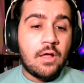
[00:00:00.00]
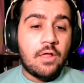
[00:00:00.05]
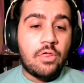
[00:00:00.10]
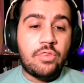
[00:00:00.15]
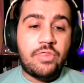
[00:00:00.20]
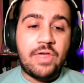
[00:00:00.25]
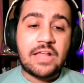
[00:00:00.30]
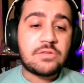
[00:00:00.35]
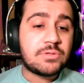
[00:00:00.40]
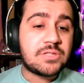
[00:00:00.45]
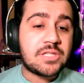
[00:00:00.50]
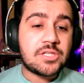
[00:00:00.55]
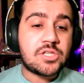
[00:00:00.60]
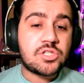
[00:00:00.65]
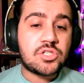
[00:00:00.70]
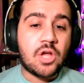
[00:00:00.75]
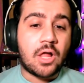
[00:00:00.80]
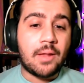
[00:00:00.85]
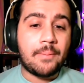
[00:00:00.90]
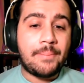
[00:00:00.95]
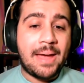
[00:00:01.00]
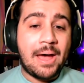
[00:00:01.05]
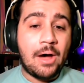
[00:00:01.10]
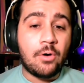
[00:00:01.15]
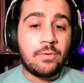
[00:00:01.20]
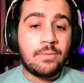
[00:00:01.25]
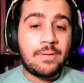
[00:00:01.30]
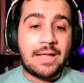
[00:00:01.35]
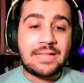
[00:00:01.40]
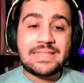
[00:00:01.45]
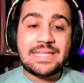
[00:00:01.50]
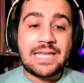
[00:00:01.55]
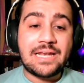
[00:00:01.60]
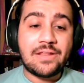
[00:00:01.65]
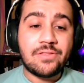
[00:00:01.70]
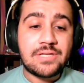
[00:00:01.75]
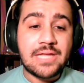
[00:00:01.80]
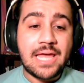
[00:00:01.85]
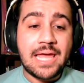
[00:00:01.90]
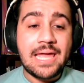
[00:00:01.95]
That's what this is all about at the end
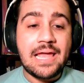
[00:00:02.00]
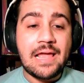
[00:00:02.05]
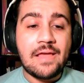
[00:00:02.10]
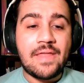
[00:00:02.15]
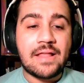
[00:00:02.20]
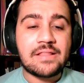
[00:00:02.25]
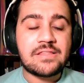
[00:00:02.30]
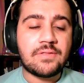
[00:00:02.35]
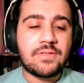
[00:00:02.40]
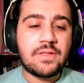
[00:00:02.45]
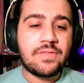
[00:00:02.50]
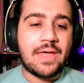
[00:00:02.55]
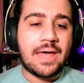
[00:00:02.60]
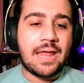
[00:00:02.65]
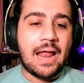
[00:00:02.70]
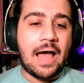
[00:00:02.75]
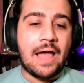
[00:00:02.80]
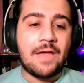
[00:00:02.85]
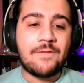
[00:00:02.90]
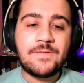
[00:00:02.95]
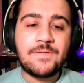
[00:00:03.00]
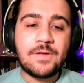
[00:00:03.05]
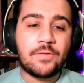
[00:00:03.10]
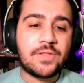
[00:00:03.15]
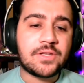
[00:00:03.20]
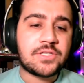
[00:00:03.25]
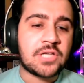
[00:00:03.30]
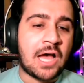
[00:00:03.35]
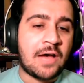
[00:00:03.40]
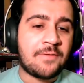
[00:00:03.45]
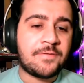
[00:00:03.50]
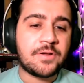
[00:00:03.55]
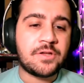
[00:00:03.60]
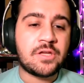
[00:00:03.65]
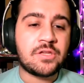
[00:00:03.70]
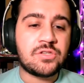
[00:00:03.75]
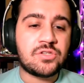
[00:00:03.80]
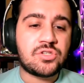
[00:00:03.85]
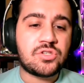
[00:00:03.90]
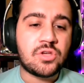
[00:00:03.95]
of the day. And that's something that I feel that Tafa
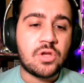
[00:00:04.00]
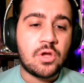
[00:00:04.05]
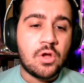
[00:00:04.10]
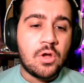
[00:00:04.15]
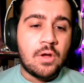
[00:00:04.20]
is